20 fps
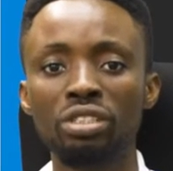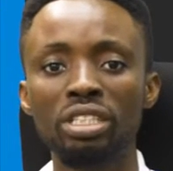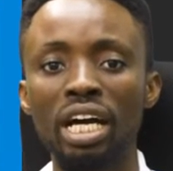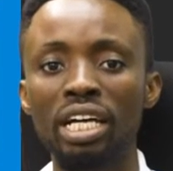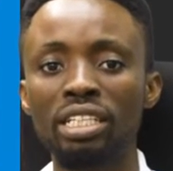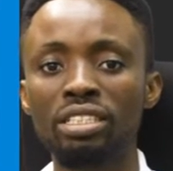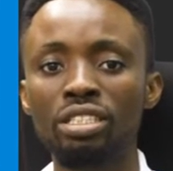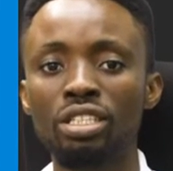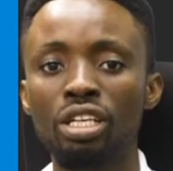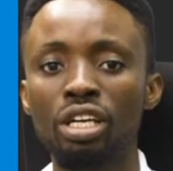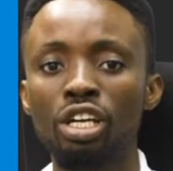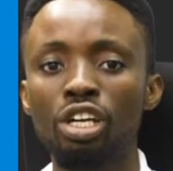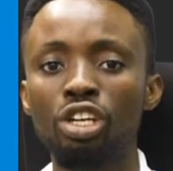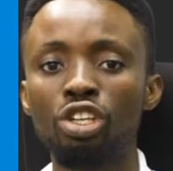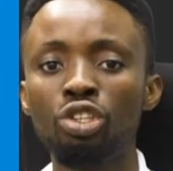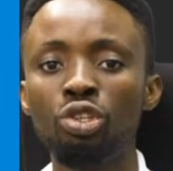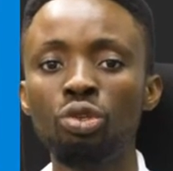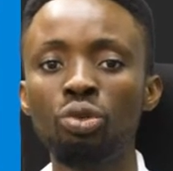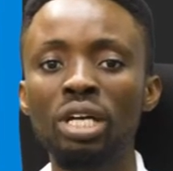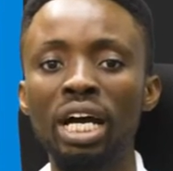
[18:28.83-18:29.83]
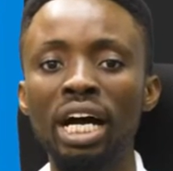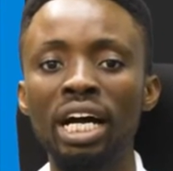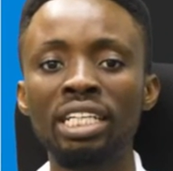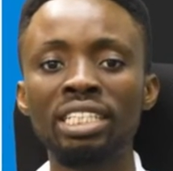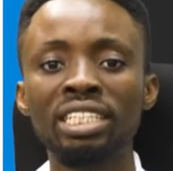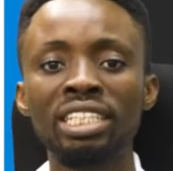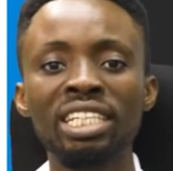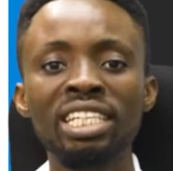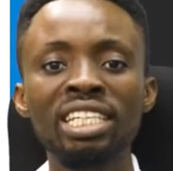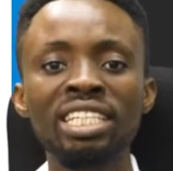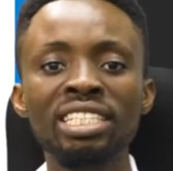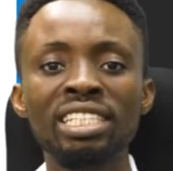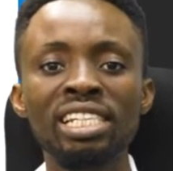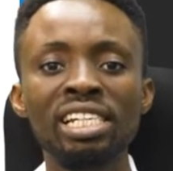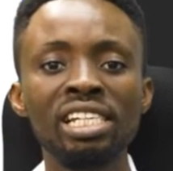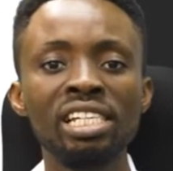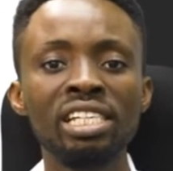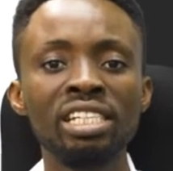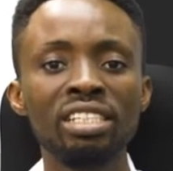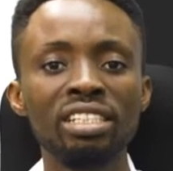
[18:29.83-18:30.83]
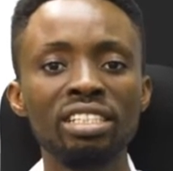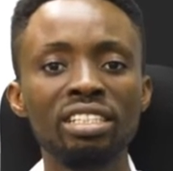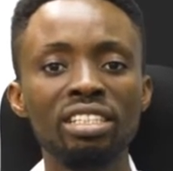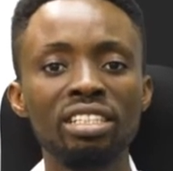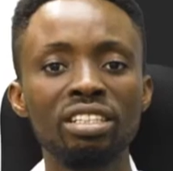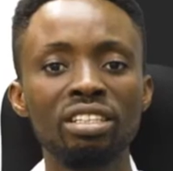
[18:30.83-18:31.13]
that you can easily